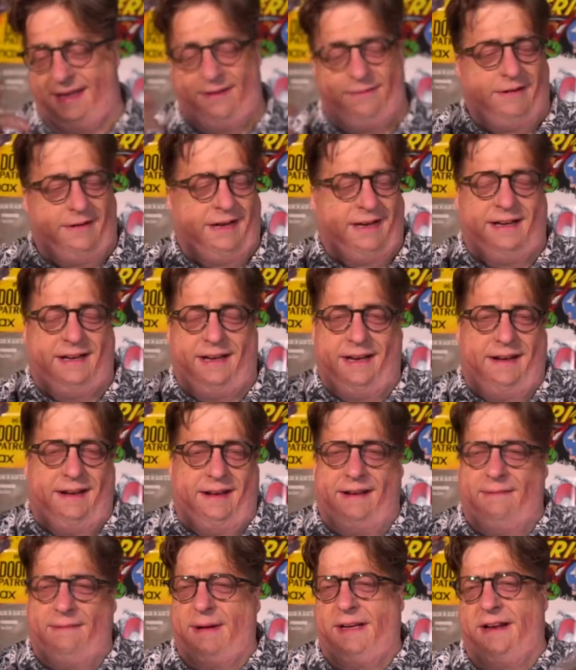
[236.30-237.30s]
I'm not going
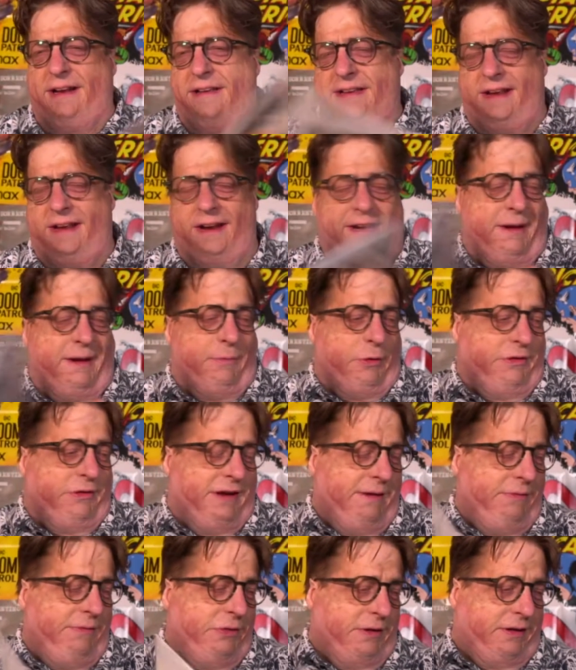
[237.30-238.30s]
to dedicate more
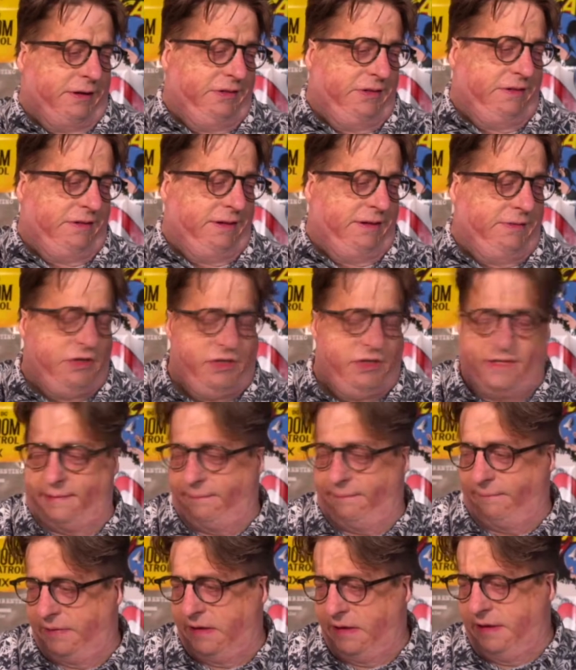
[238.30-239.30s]
time to it, because I don't give a
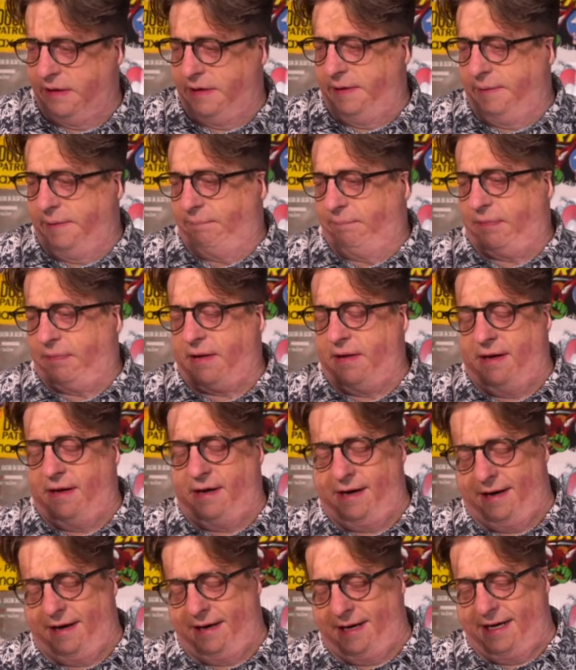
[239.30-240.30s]
shit.
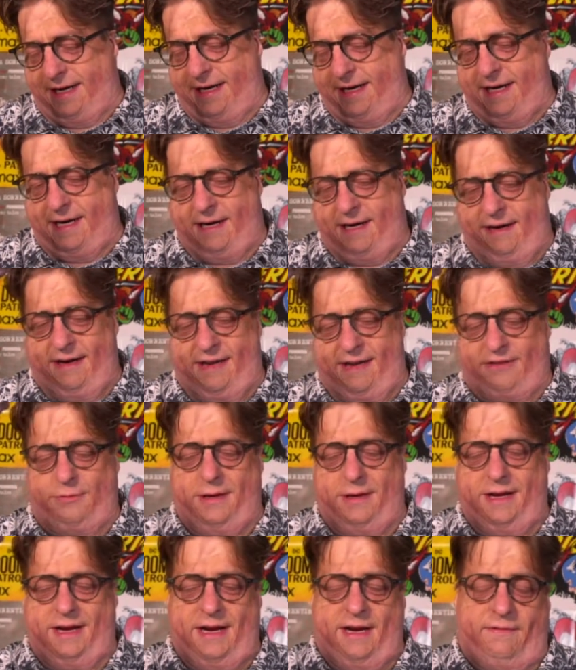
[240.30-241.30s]
All right,
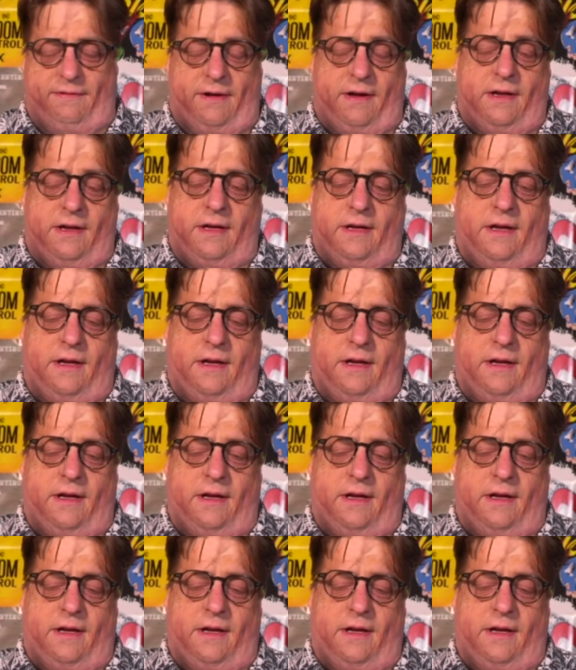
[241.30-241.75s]
next we have